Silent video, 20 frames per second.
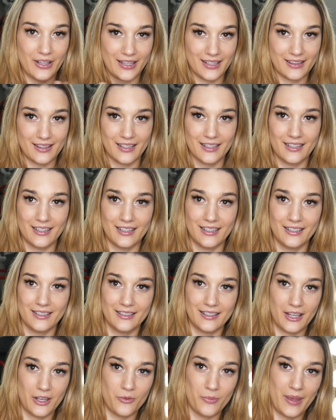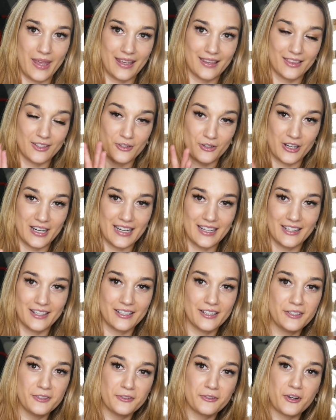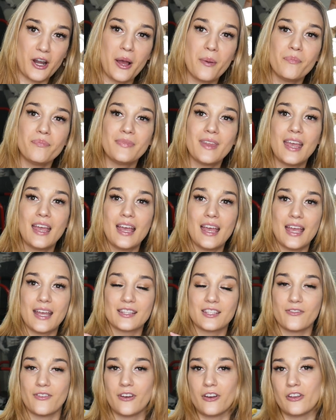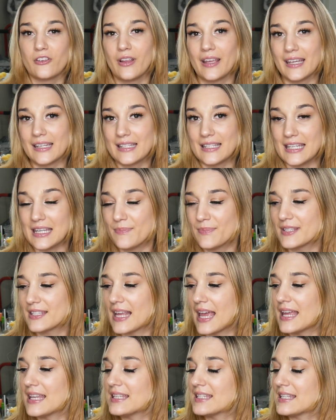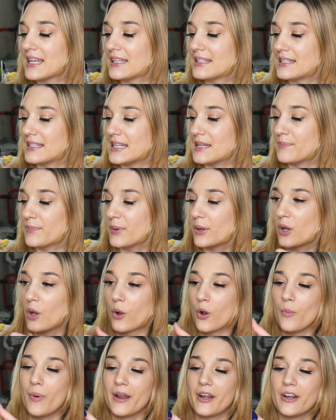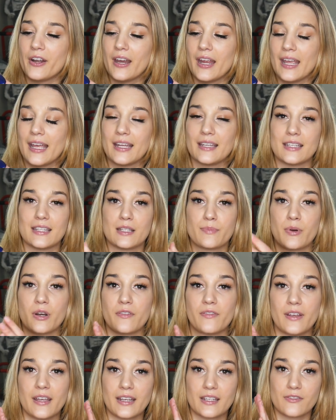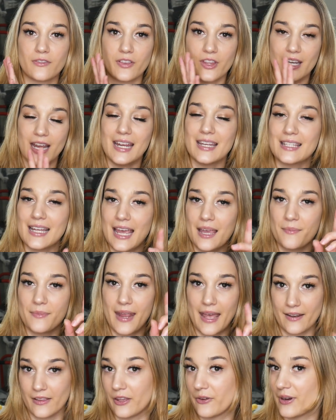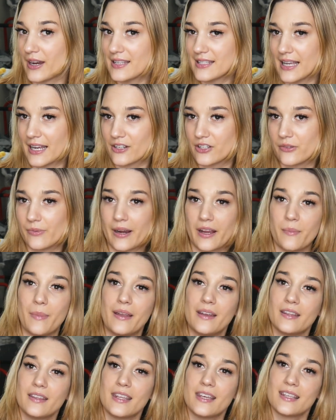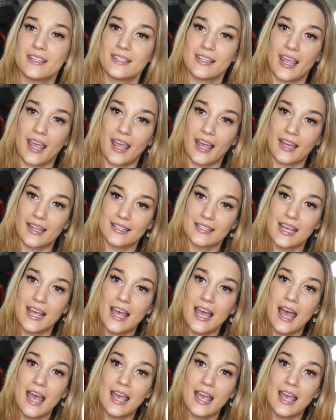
like the that you make the drink from. It's a very like deep scent, deep cocoa butter, and it's perfect for the nighttime. Natalie Grace actually recommended this, and